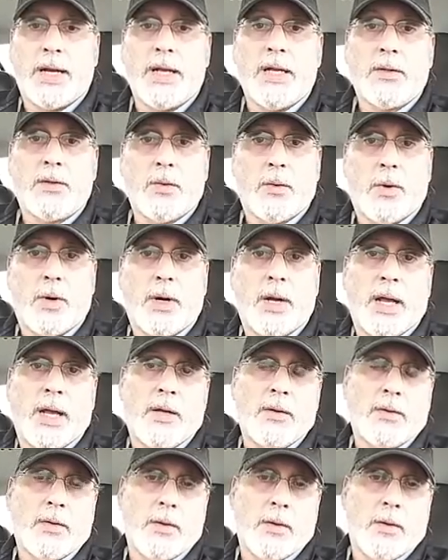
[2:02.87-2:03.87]
to get the word
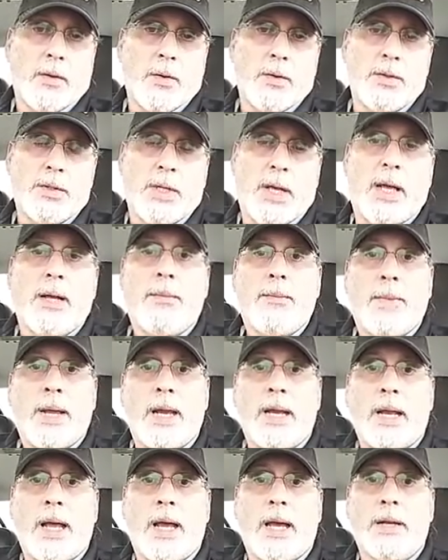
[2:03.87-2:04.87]
out to those that
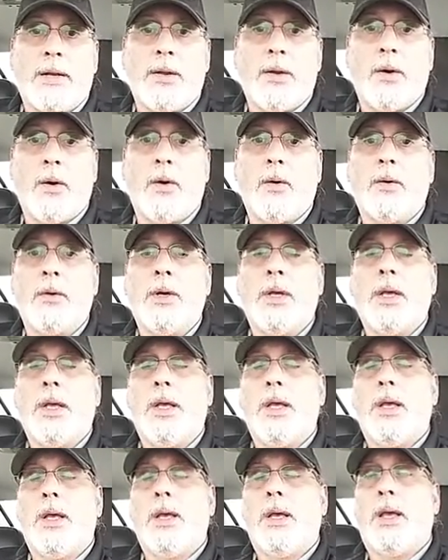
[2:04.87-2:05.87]
may not know,
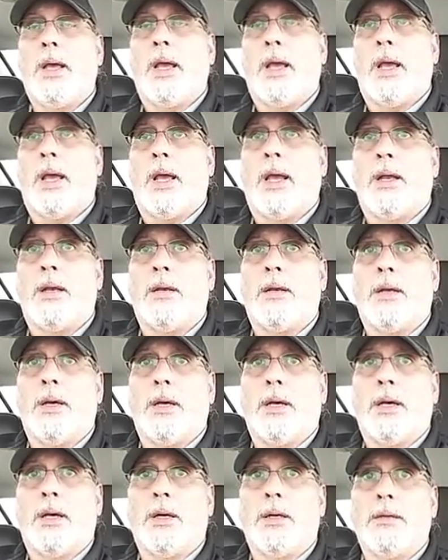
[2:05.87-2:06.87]
and
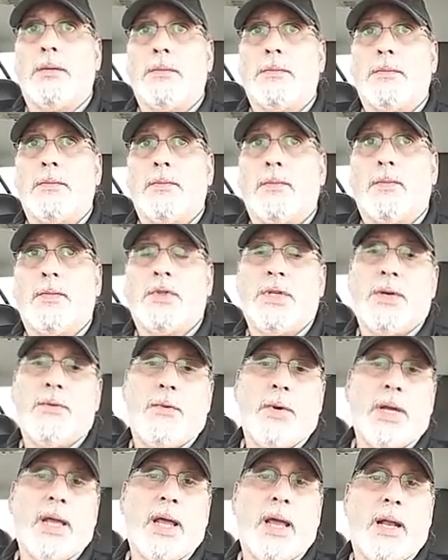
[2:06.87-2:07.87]
see
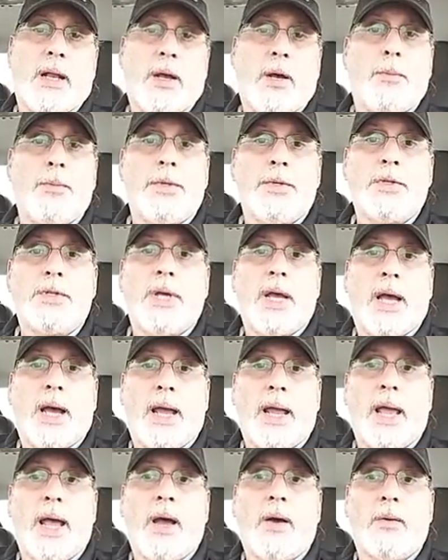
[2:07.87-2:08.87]
if we can't help this
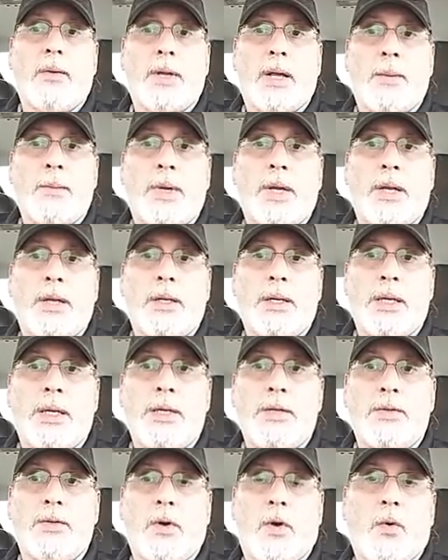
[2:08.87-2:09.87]
guy out. I mean,
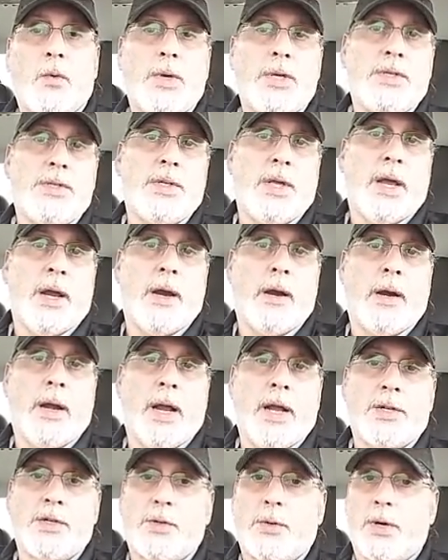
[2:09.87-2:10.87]
he's always there
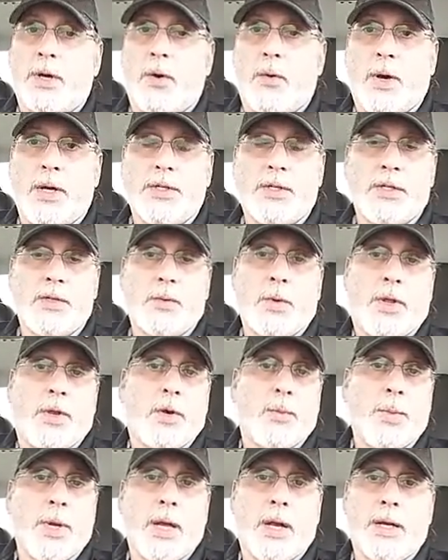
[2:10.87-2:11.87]
answering questions,
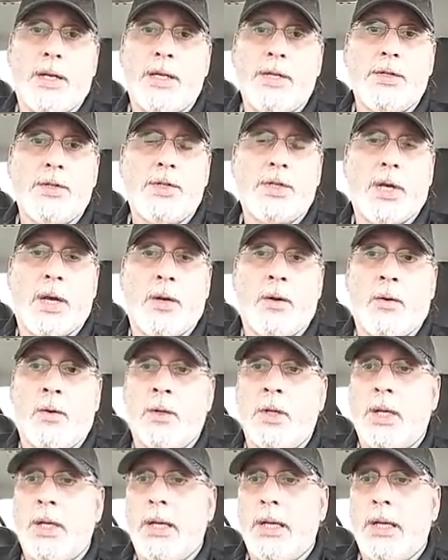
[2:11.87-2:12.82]
whether it be on his channel,